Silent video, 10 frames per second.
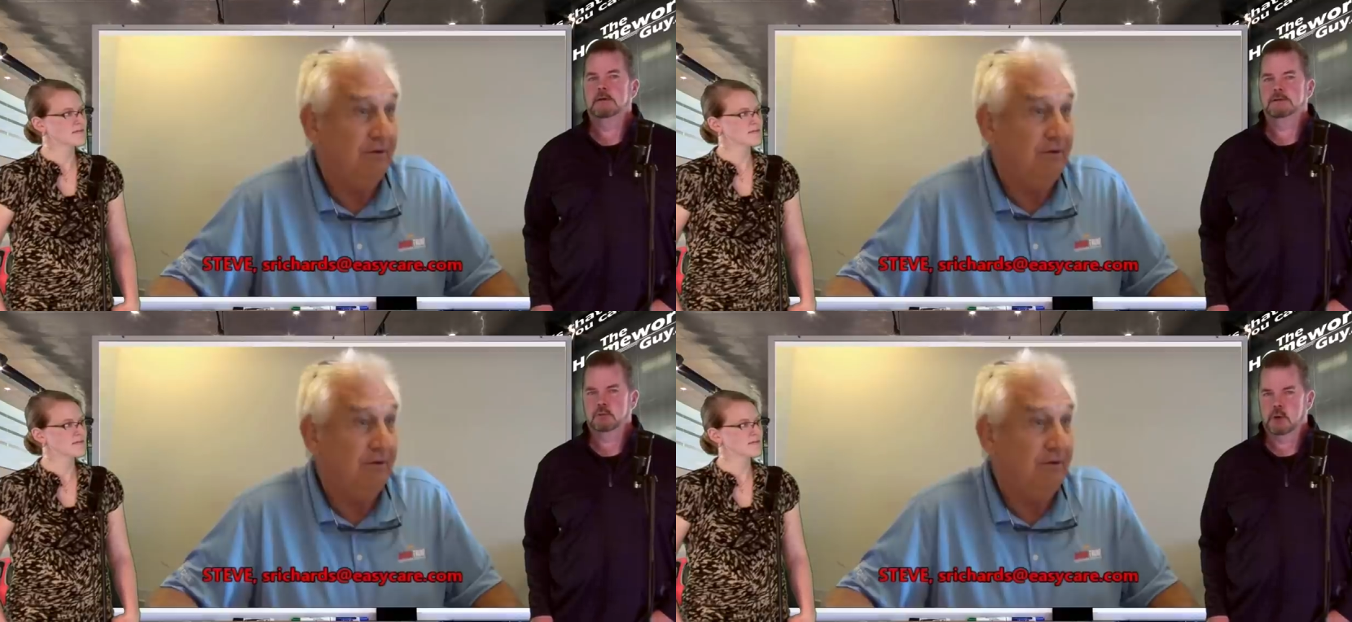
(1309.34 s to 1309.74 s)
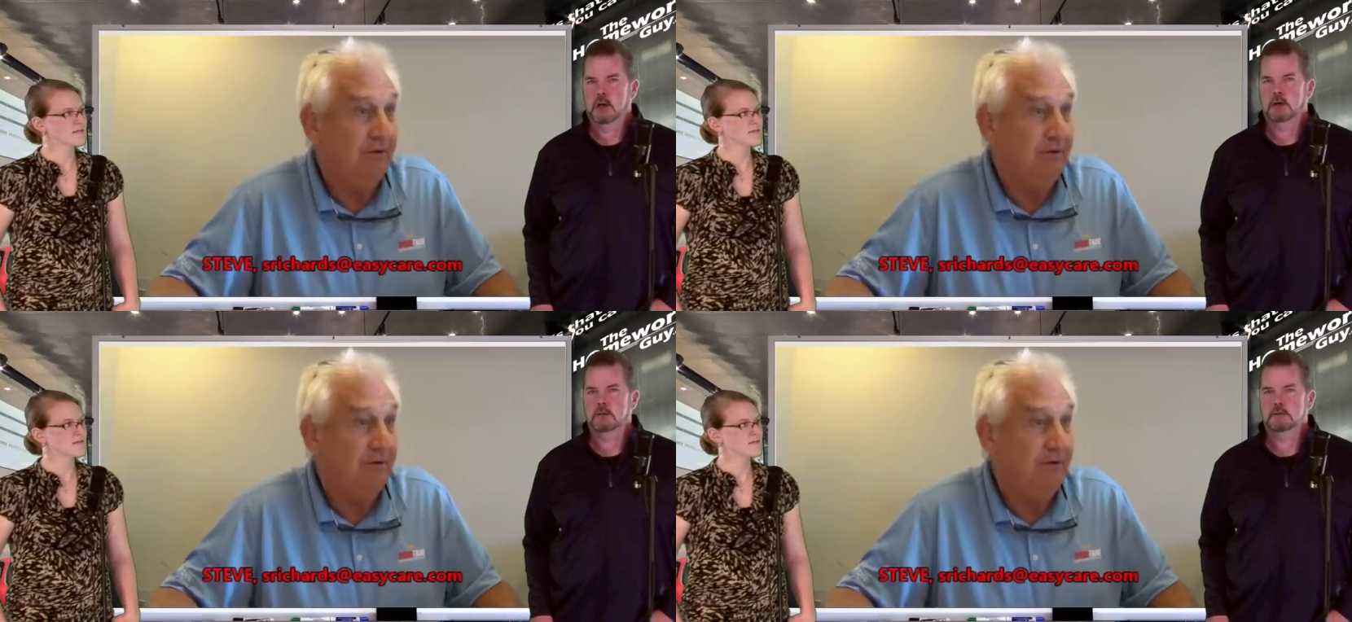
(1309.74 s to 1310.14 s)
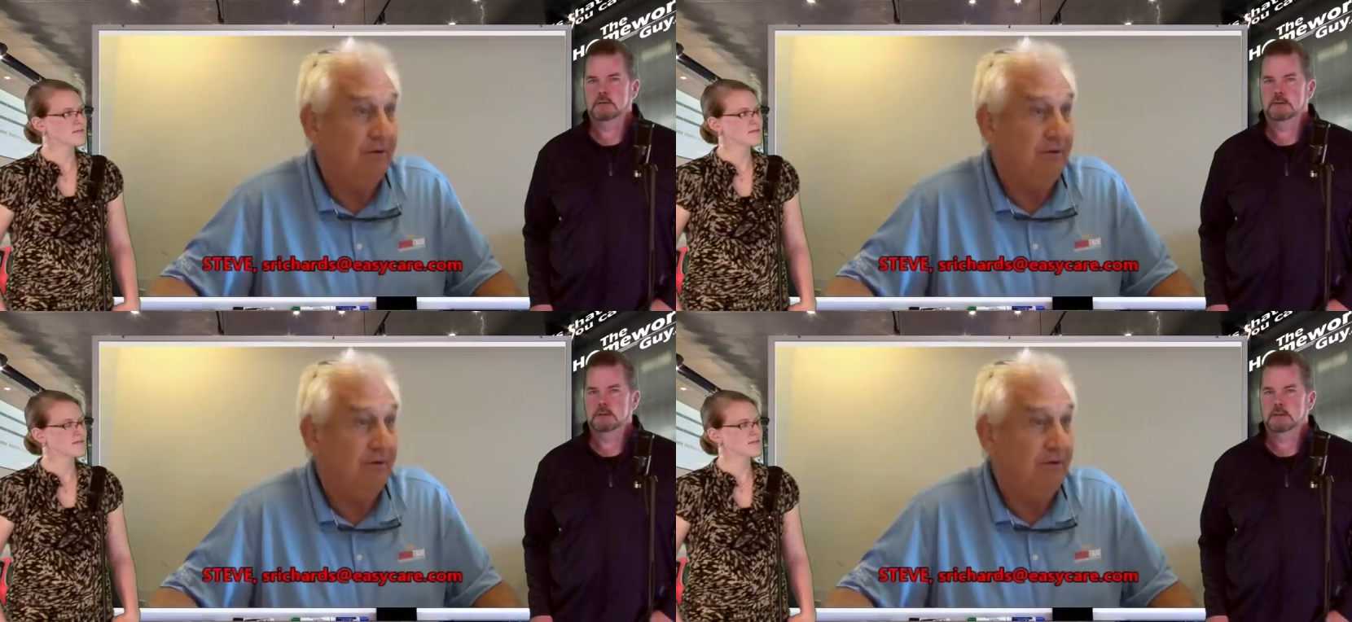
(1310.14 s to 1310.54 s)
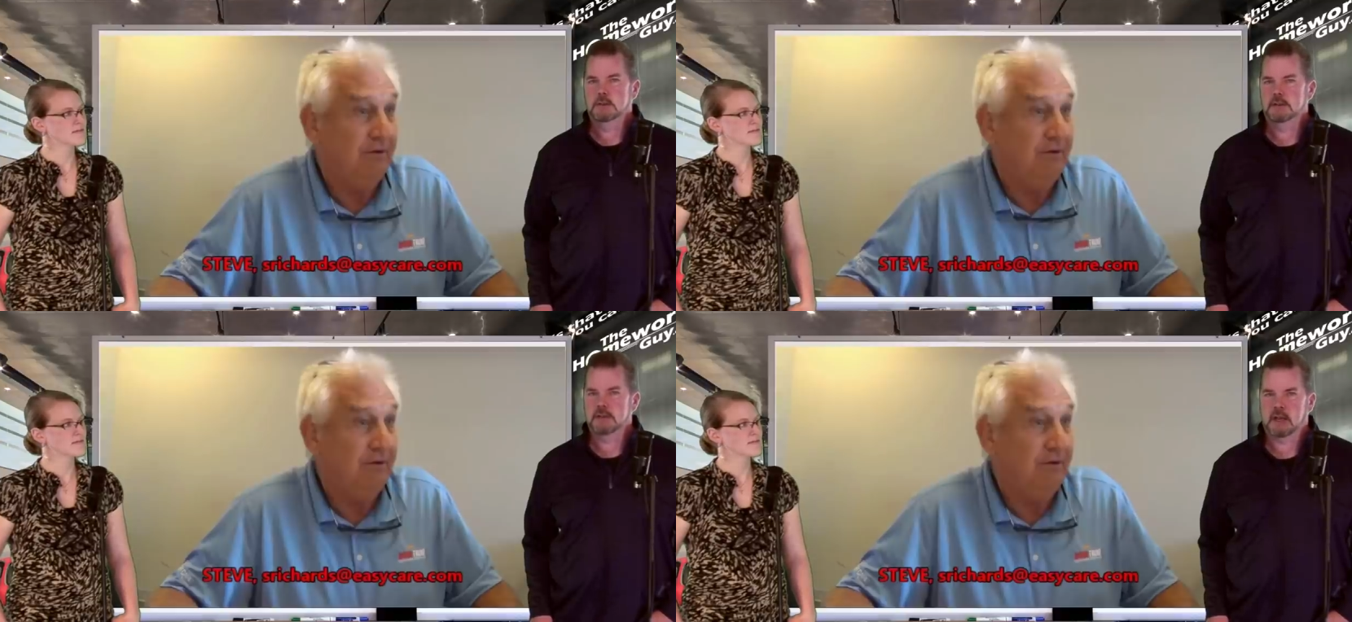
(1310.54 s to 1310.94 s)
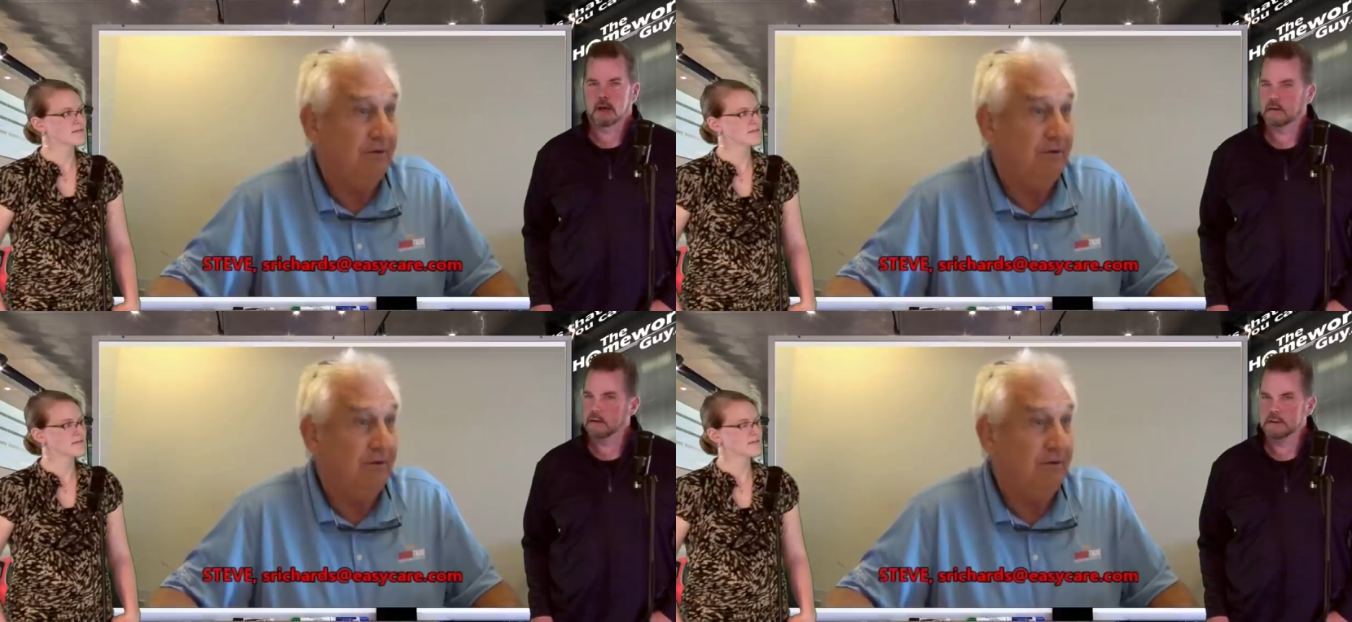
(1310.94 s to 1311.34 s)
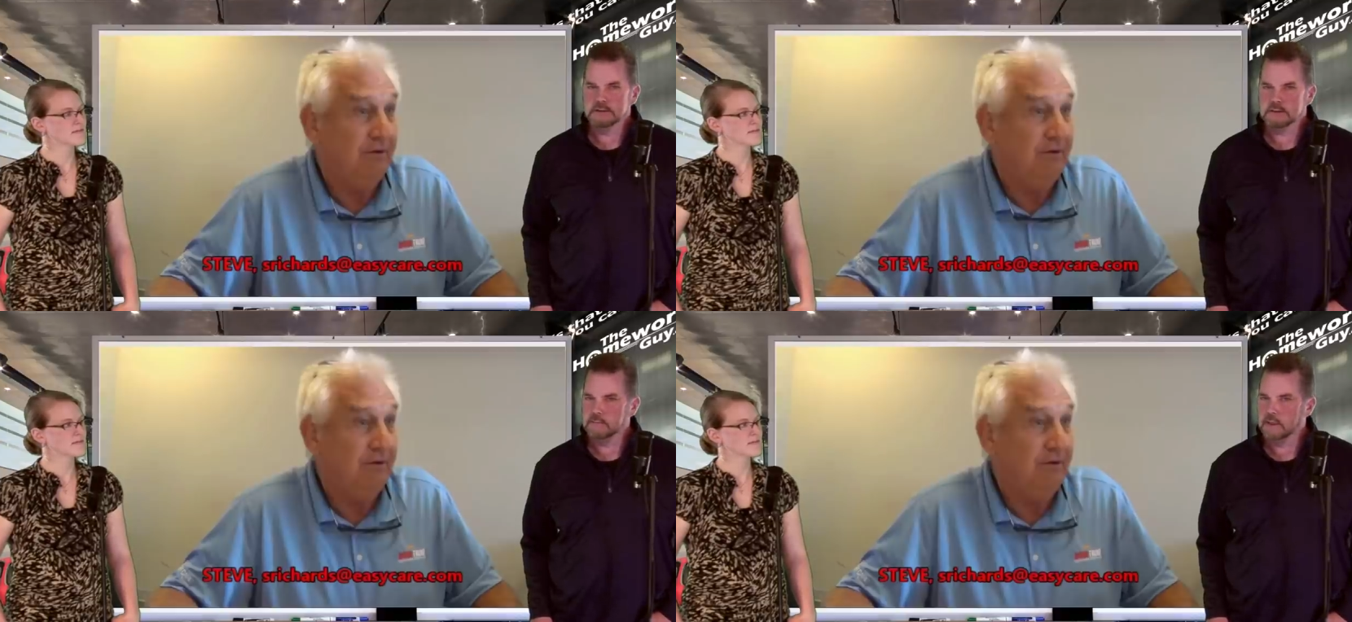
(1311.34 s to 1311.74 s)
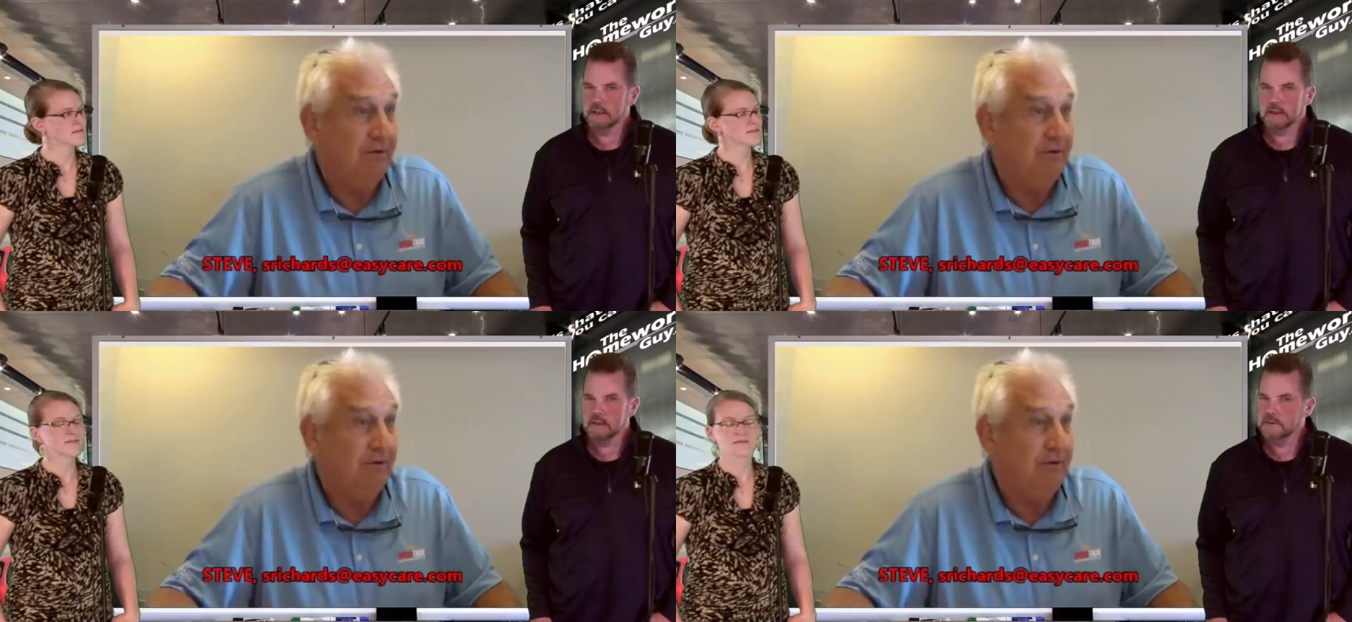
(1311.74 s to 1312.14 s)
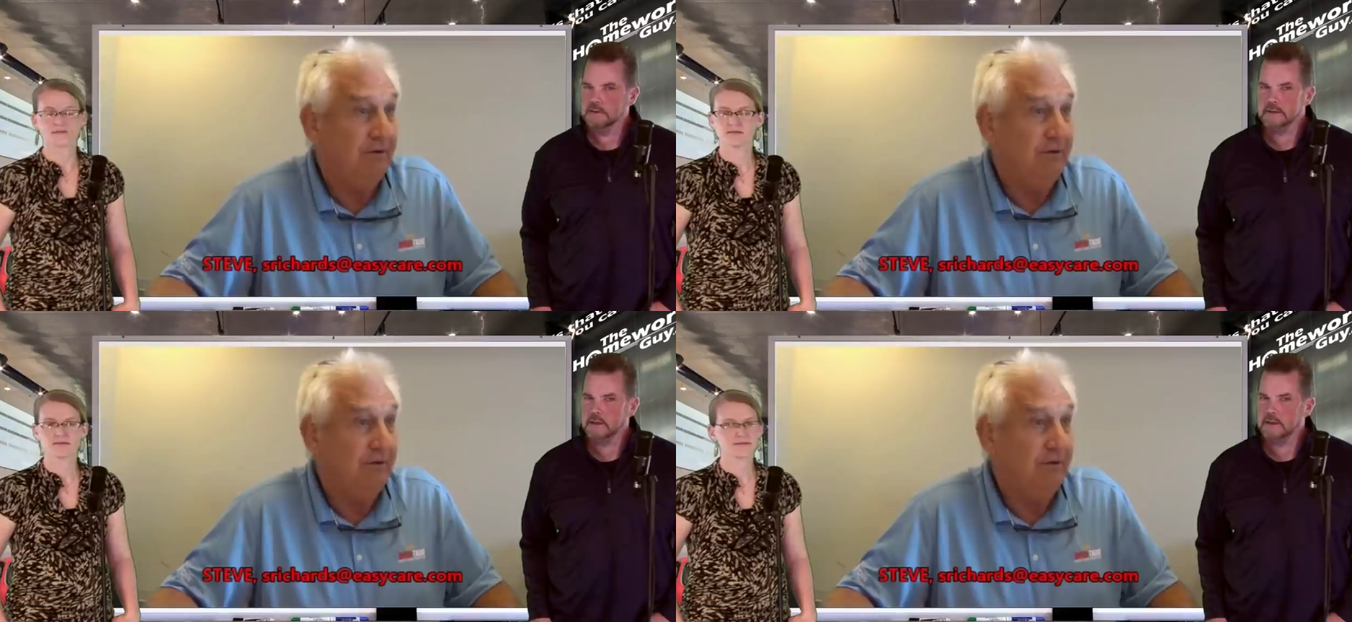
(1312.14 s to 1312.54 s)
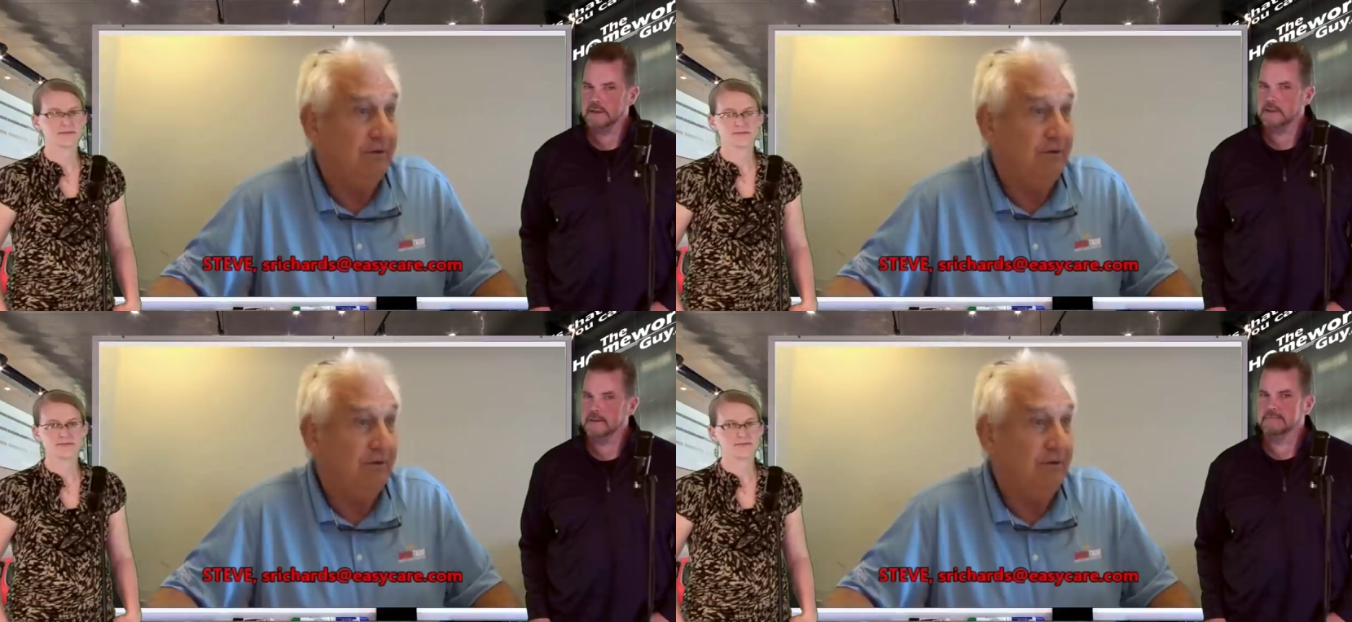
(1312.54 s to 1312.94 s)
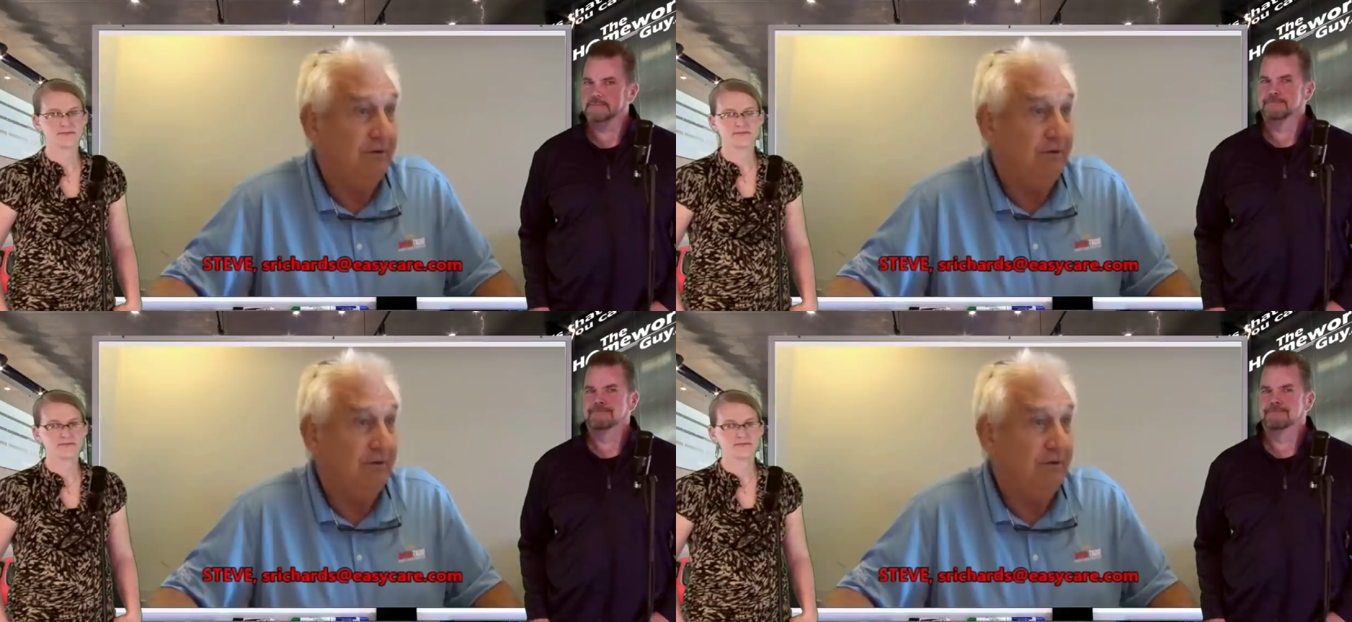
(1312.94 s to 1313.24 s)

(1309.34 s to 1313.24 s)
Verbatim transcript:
Speaker 1: to run, they aren't losing money on your car deal.